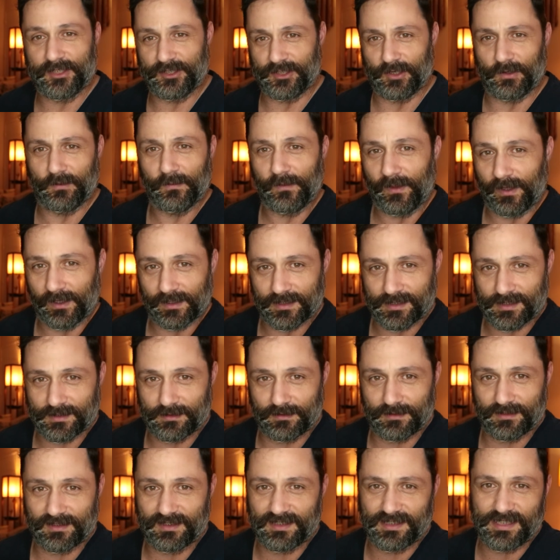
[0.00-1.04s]
So
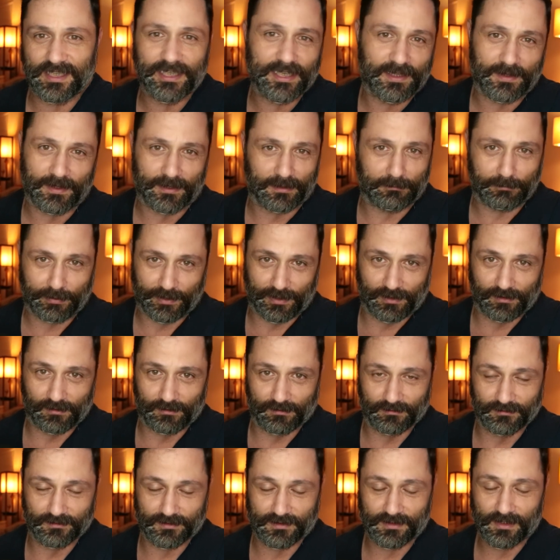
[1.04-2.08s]
this city that
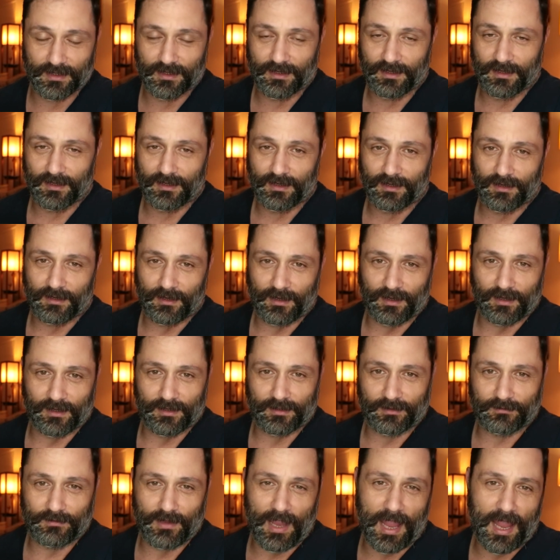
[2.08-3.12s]
appears
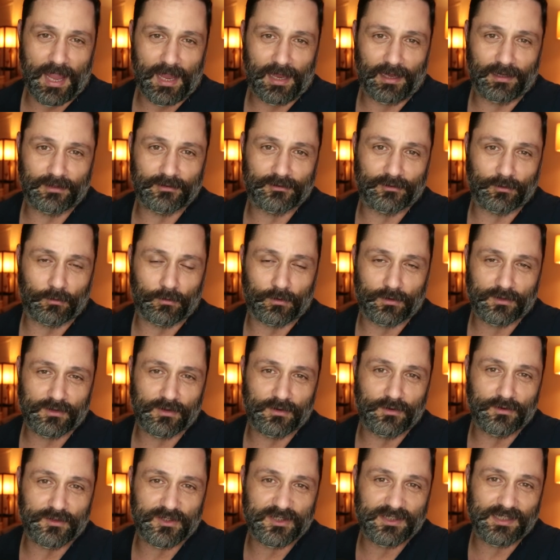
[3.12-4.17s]
hangs or
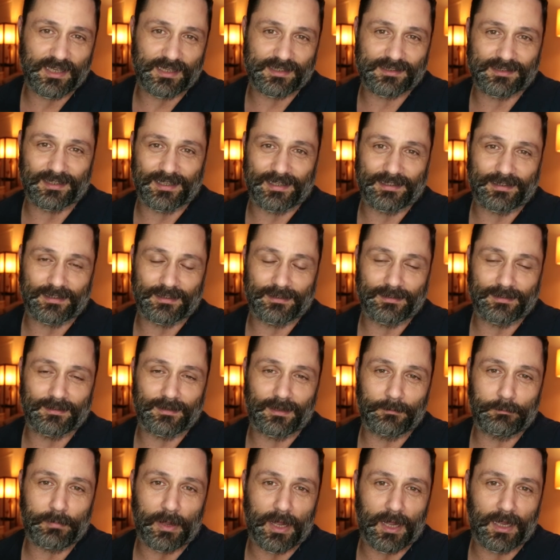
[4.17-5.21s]
sits like
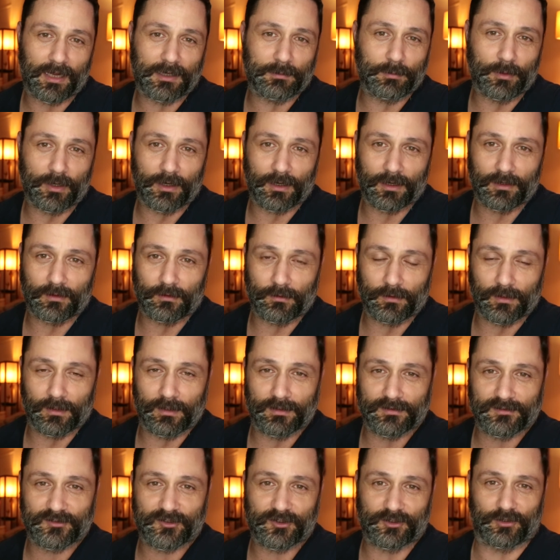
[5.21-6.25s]
a pockmark or
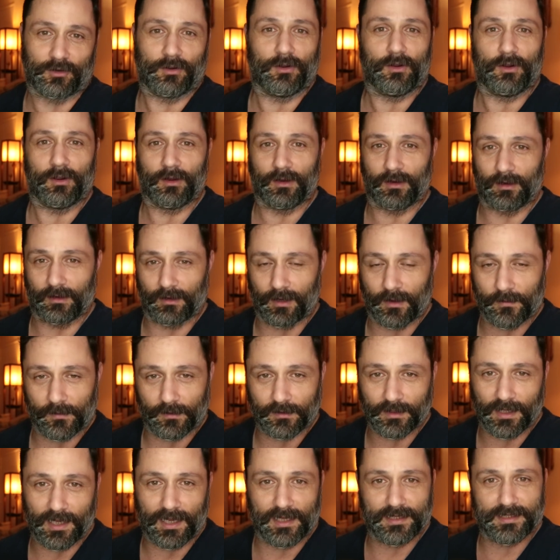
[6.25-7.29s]
a scar on the
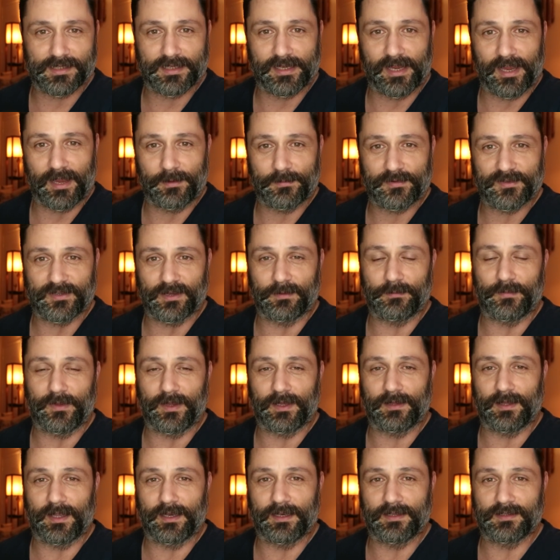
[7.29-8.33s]
landscape,
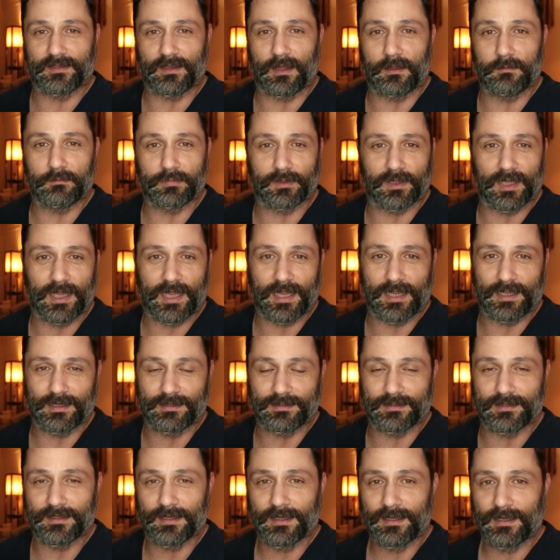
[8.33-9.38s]
something that is
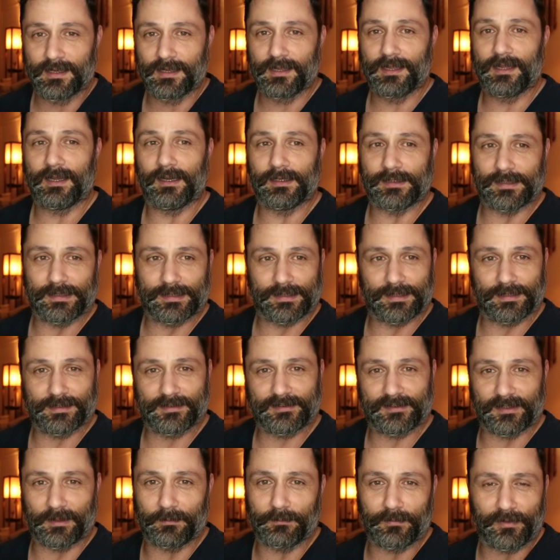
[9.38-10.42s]
unplanned,
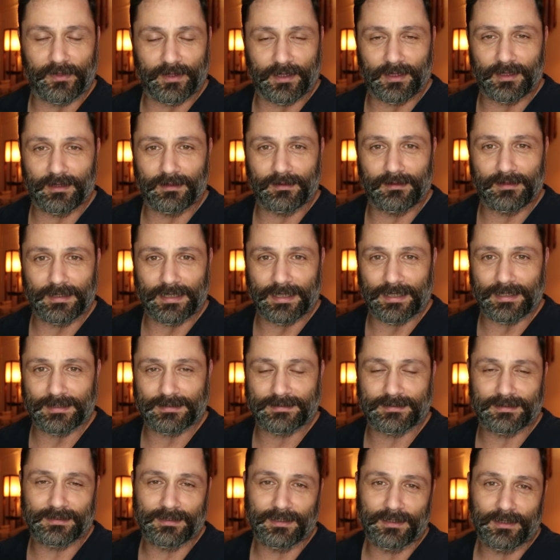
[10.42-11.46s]
something
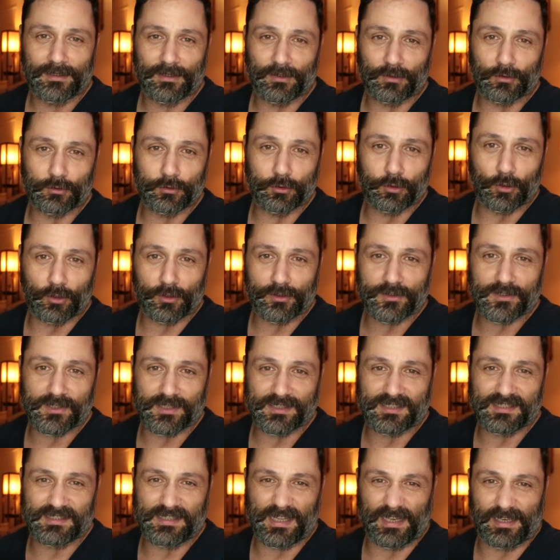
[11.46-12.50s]
that looks
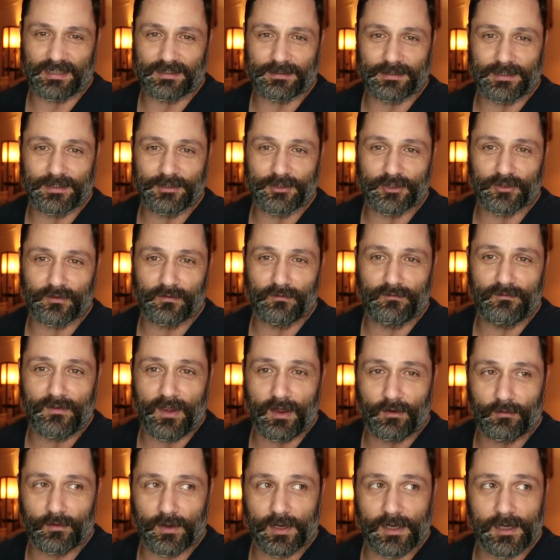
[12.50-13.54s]
aesthetically just
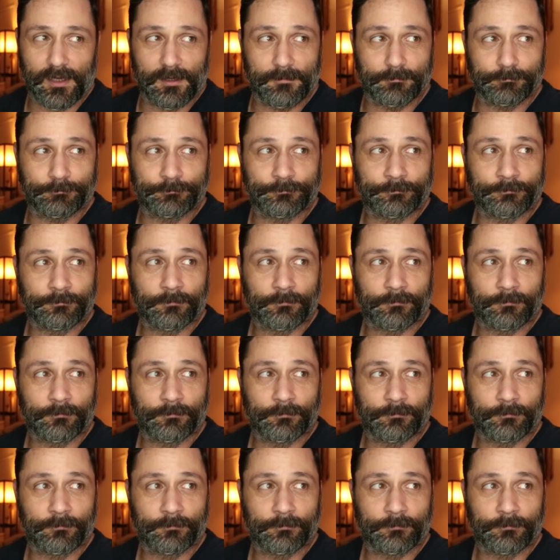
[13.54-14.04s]
very